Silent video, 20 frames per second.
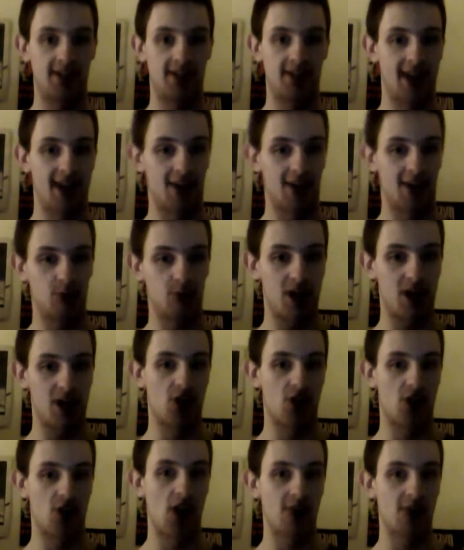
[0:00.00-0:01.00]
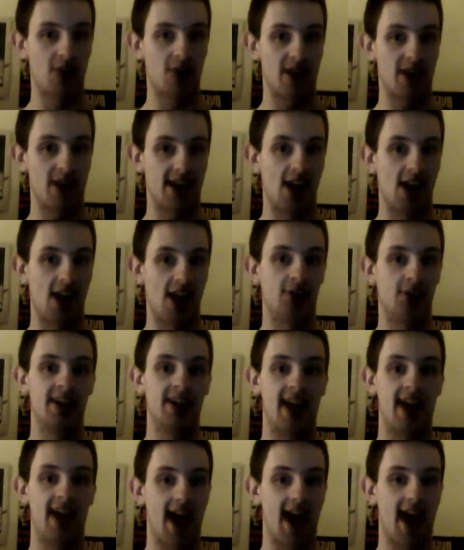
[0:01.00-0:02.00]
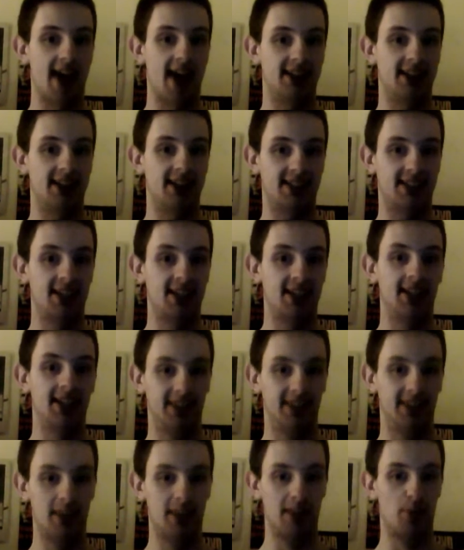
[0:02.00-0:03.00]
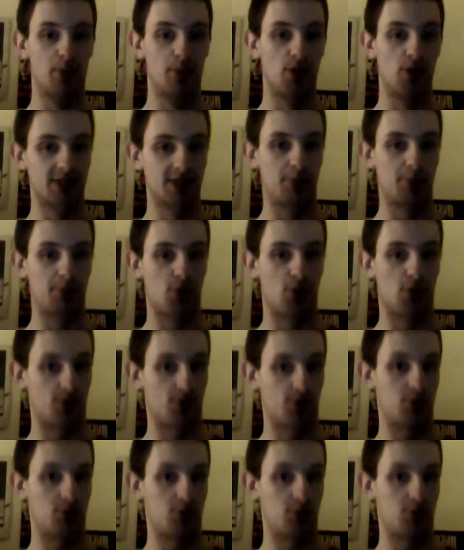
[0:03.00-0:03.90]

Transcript: that we are on right now as liberal supporters.